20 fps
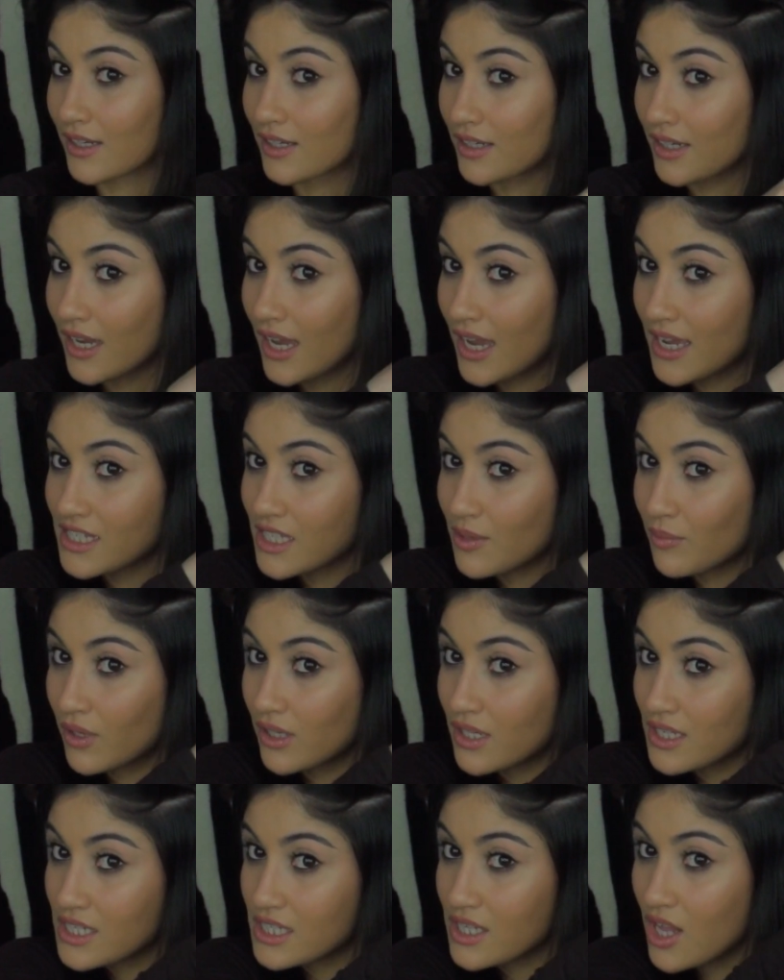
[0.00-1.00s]
Okay, so I'm
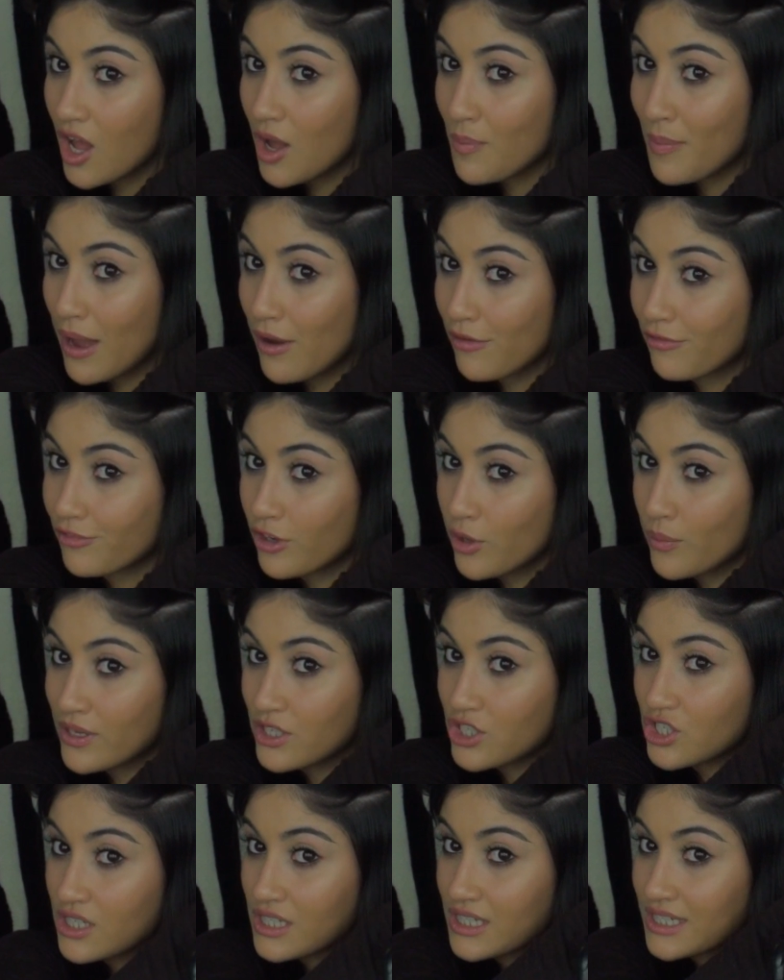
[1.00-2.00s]
gonna start about a few
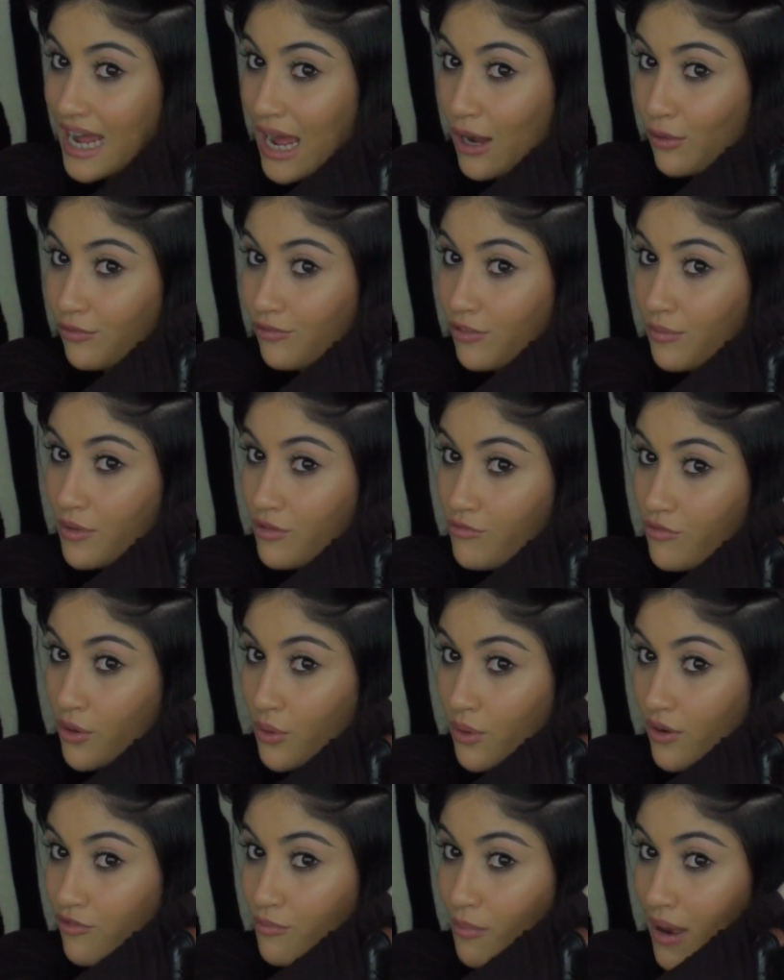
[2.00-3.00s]
inches down from the
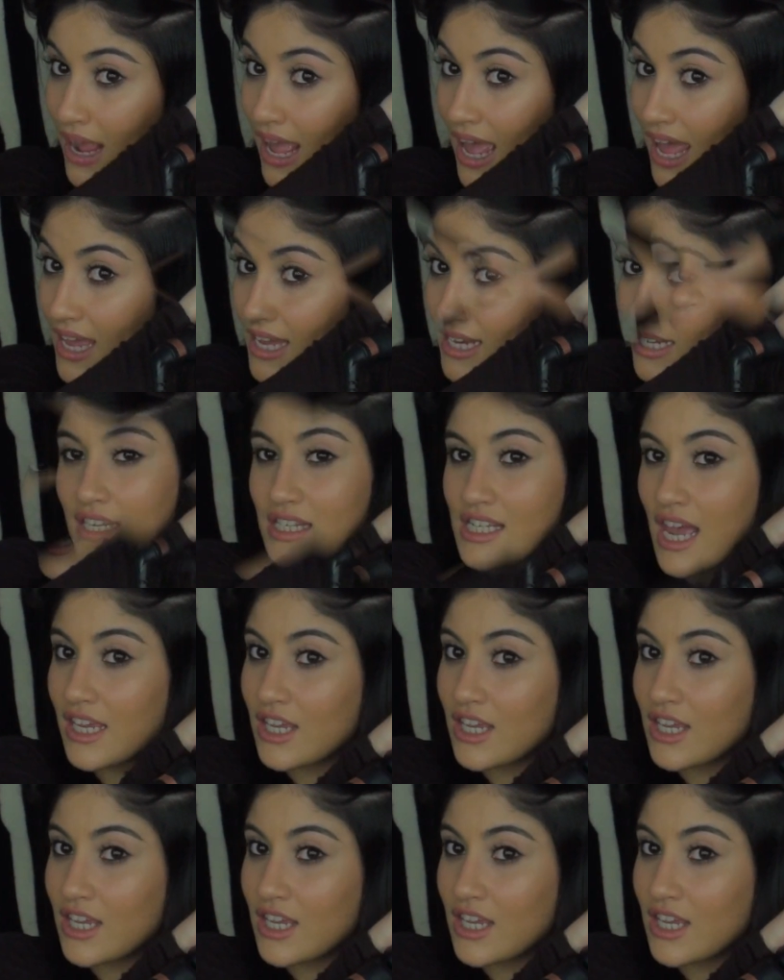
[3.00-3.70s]
root of my head.